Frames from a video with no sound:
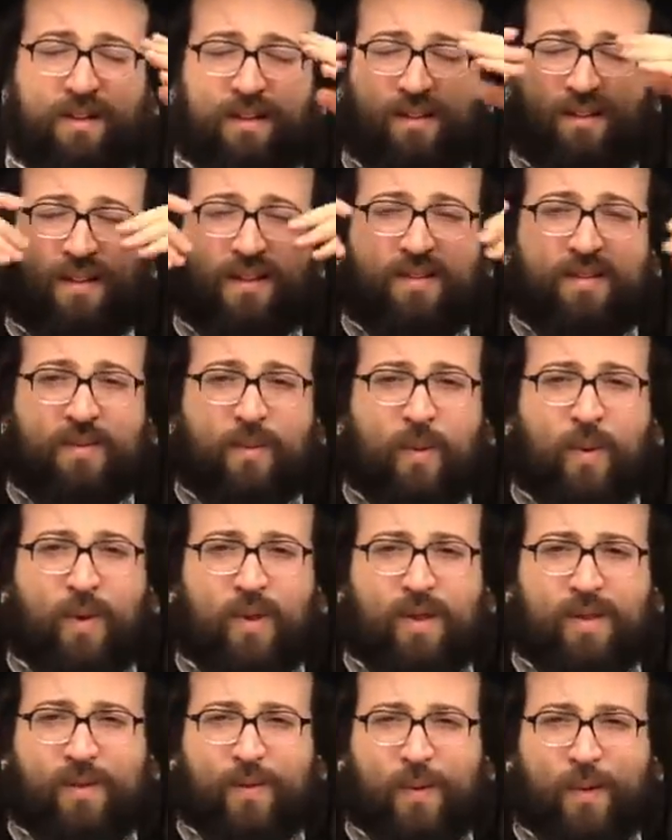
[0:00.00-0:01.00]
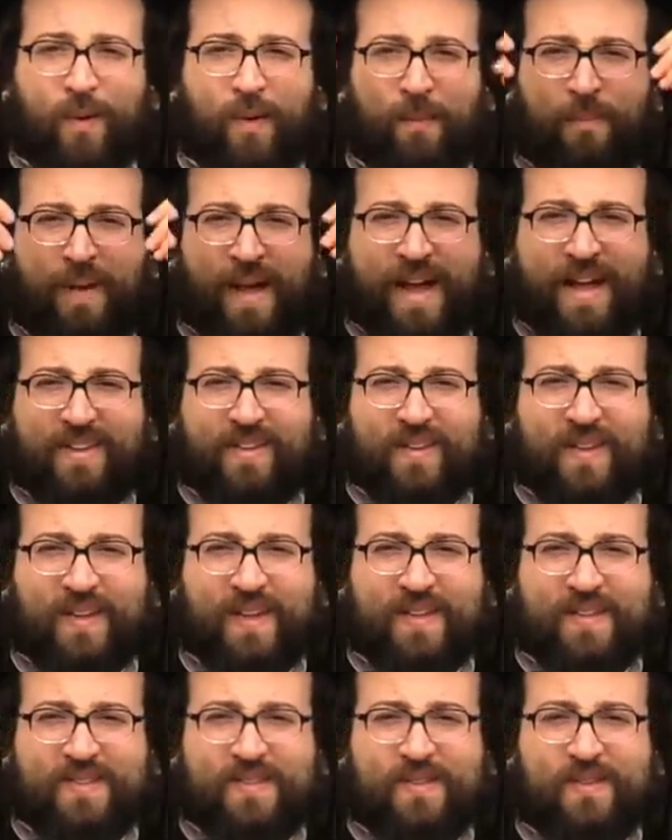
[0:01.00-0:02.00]
this all bad
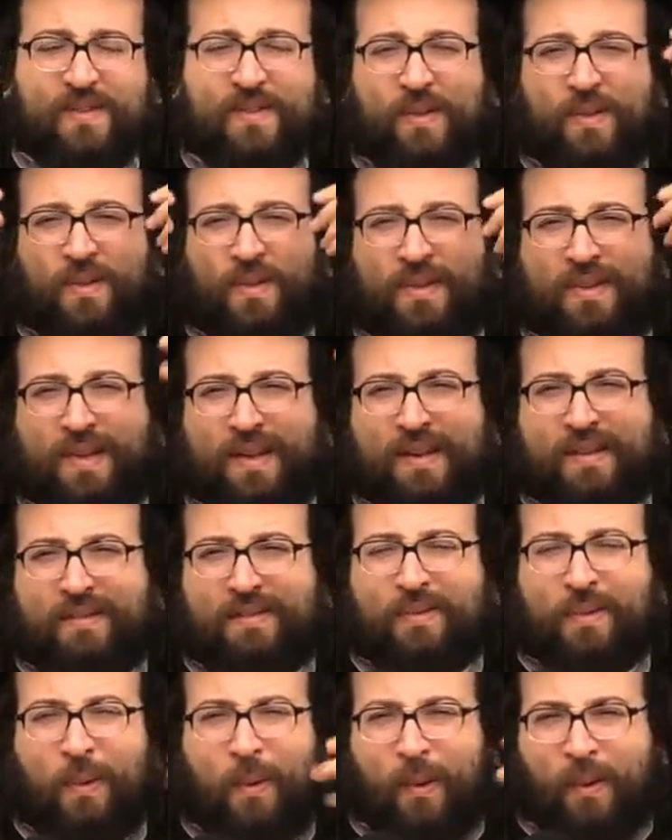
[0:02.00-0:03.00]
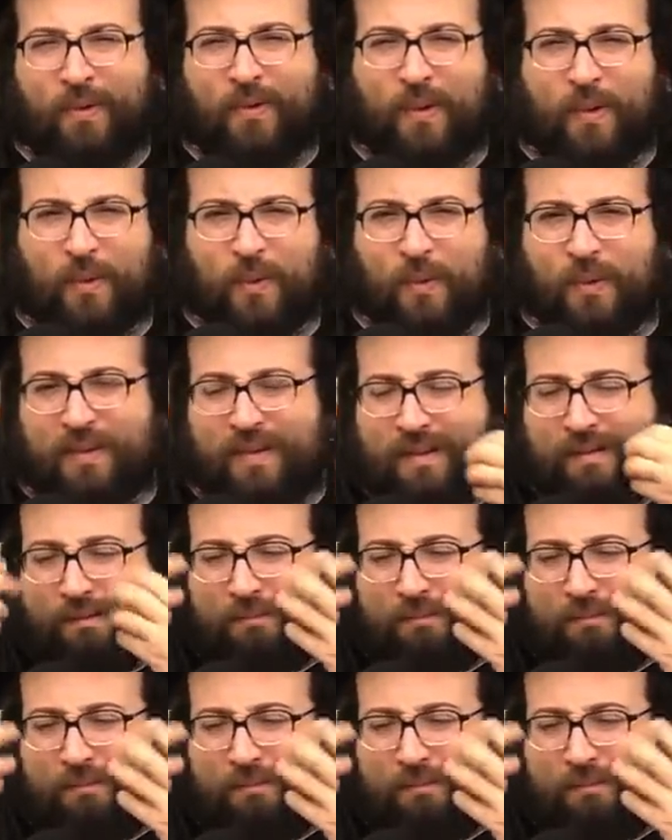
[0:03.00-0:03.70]
things, didn't talk to you,